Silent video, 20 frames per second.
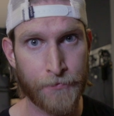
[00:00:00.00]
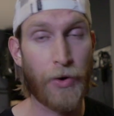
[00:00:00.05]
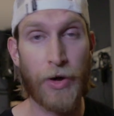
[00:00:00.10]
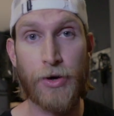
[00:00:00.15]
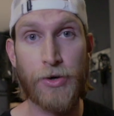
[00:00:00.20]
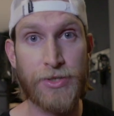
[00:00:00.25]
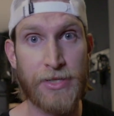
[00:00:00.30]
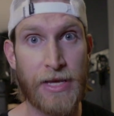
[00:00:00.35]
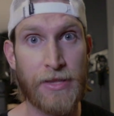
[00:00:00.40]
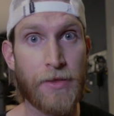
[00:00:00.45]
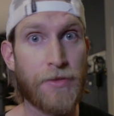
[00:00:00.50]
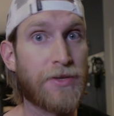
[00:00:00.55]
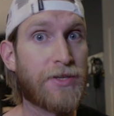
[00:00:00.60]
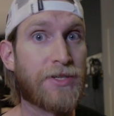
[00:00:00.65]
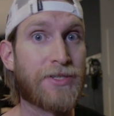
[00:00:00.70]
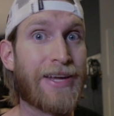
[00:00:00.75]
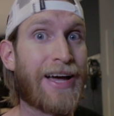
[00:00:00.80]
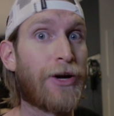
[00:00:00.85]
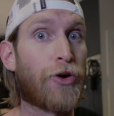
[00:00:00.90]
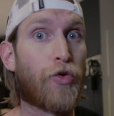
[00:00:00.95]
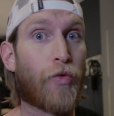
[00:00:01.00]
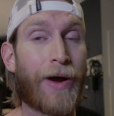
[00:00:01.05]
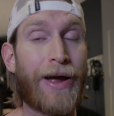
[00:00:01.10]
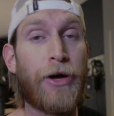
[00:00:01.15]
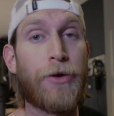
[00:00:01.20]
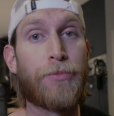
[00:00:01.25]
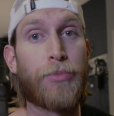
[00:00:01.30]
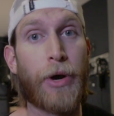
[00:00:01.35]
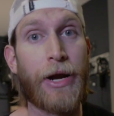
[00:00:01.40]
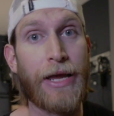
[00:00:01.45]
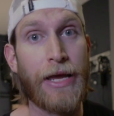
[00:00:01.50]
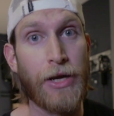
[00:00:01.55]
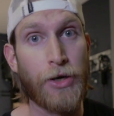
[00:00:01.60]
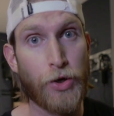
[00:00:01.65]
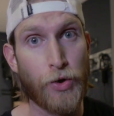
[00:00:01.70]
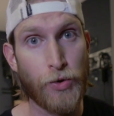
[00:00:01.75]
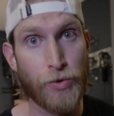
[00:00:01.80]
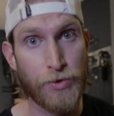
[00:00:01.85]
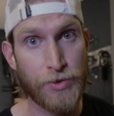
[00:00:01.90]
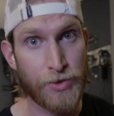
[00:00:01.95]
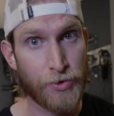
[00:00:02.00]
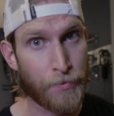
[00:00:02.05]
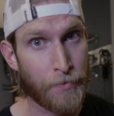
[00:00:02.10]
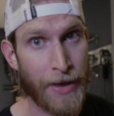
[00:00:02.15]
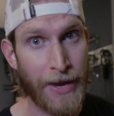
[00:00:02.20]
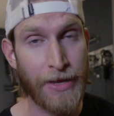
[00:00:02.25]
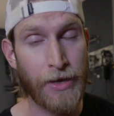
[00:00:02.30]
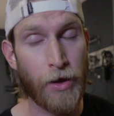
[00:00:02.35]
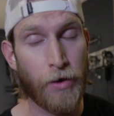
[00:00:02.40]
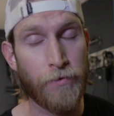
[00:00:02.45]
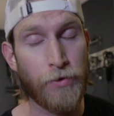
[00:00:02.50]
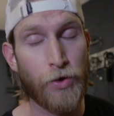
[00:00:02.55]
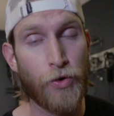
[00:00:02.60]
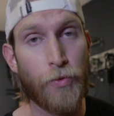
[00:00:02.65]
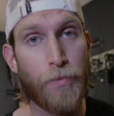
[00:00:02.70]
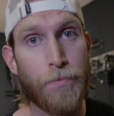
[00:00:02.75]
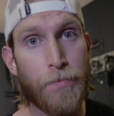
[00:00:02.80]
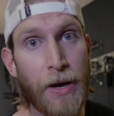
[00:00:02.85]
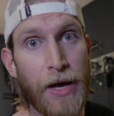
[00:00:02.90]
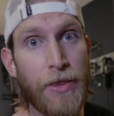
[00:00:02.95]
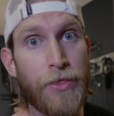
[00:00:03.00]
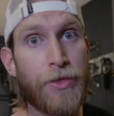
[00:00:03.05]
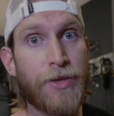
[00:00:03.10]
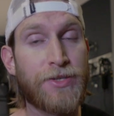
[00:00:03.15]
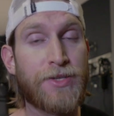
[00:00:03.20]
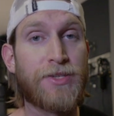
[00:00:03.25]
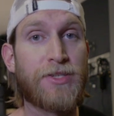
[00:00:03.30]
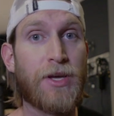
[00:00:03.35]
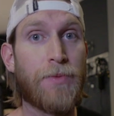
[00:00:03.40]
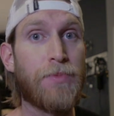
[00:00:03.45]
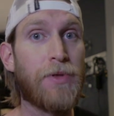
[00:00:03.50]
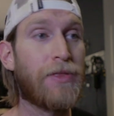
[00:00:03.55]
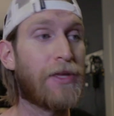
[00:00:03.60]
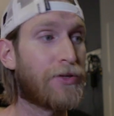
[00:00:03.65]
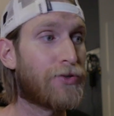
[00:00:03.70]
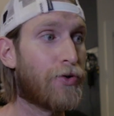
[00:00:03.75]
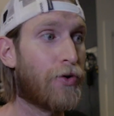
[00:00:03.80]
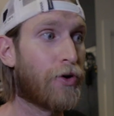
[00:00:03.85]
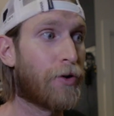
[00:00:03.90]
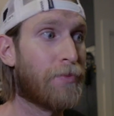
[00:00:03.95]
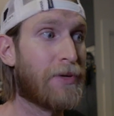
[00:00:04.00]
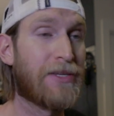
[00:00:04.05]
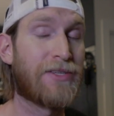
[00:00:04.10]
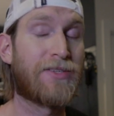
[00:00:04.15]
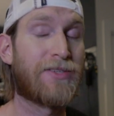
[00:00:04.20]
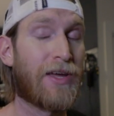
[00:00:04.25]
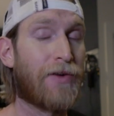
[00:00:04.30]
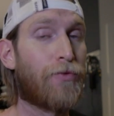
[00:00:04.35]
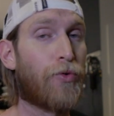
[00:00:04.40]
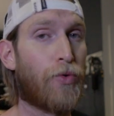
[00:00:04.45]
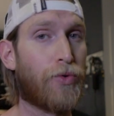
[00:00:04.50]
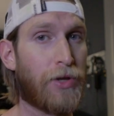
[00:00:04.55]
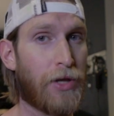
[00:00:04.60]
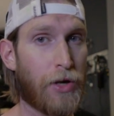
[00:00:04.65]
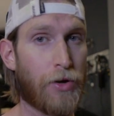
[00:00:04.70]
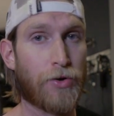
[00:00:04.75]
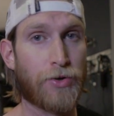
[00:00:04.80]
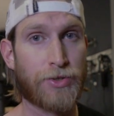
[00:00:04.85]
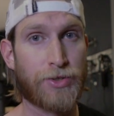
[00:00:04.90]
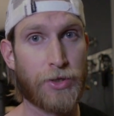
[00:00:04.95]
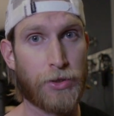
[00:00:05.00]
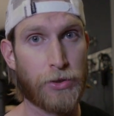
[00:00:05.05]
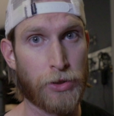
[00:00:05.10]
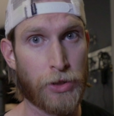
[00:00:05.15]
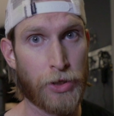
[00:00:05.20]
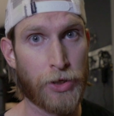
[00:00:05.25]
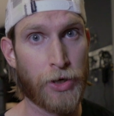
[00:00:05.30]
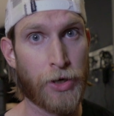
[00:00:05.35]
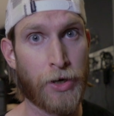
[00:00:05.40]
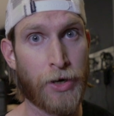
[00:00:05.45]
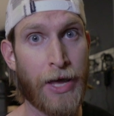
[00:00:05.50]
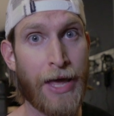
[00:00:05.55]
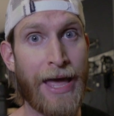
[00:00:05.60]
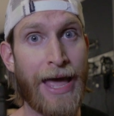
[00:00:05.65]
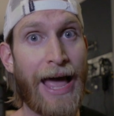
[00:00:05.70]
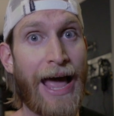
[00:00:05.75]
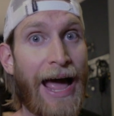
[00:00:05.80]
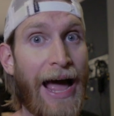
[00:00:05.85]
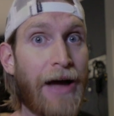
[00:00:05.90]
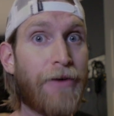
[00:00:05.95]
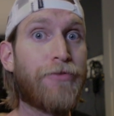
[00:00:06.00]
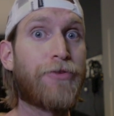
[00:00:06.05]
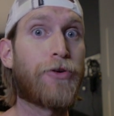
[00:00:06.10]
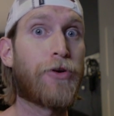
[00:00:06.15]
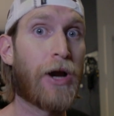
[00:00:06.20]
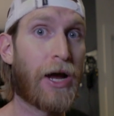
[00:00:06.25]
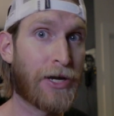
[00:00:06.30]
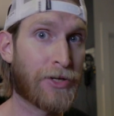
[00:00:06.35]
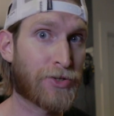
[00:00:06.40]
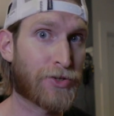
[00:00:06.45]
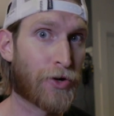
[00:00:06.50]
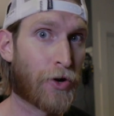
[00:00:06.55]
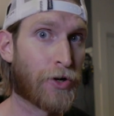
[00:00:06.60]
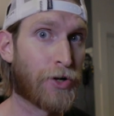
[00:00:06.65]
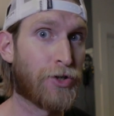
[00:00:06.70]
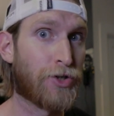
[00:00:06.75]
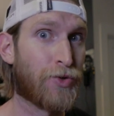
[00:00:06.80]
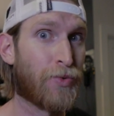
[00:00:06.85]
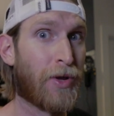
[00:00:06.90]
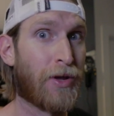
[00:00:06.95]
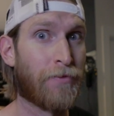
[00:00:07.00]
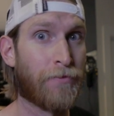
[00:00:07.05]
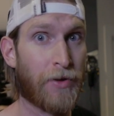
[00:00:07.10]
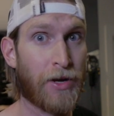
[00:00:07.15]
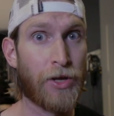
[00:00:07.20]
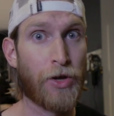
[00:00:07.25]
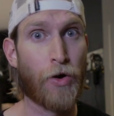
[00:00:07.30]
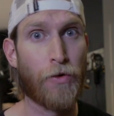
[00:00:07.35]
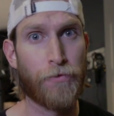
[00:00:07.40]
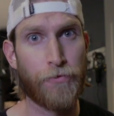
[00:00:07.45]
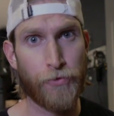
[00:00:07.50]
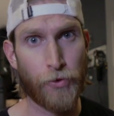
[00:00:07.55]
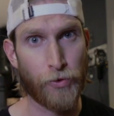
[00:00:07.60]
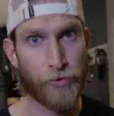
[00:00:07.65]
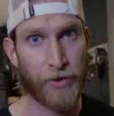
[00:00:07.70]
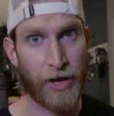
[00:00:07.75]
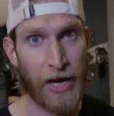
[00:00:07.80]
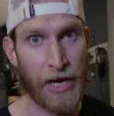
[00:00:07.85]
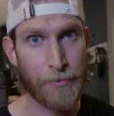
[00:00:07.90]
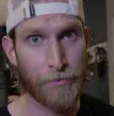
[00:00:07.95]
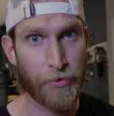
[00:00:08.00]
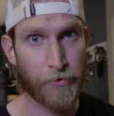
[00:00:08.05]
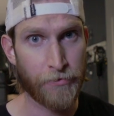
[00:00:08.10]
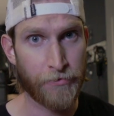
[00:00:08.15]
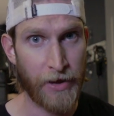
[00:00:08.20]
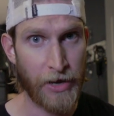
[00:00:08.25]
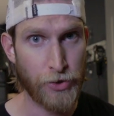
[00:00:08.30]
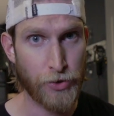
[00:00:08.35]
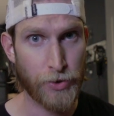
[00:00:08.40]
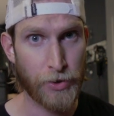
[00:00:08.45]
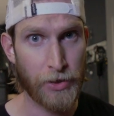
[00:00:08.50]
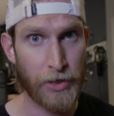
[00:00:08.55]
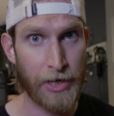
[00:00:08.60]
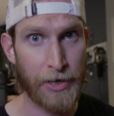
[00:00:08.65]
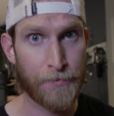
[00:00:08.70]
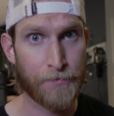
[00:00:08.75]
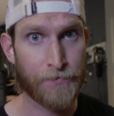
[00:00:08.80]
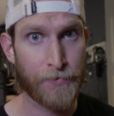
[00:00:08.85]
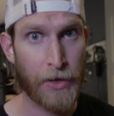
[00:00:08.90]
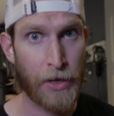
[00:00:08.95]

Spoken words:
Now, I understand that this is not groundbreaking news to many of you, but this is something that took me several years to learn after I started doing video full-time professionally.